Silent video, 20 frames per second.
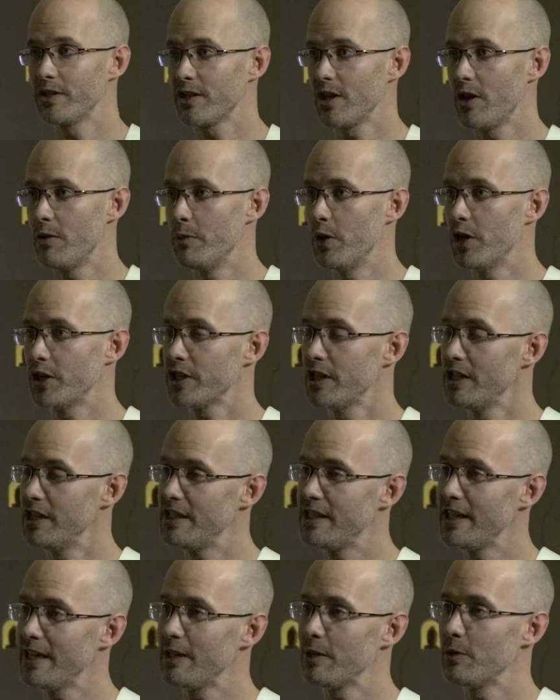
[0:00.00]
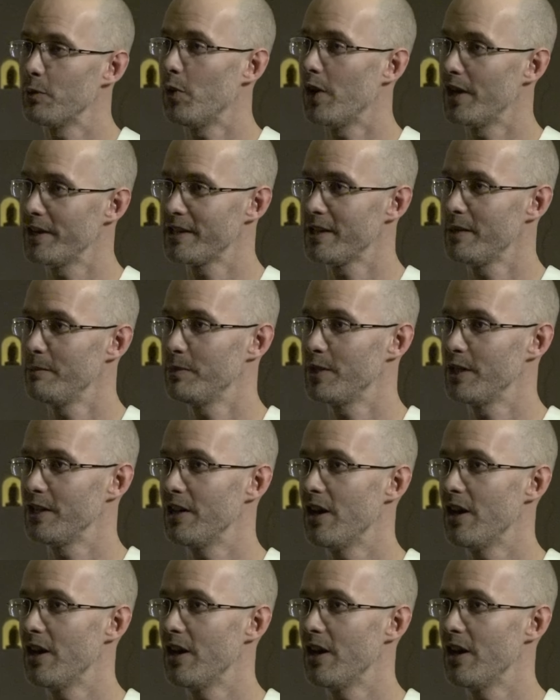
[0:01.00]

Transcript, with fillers: so much and didn't want him to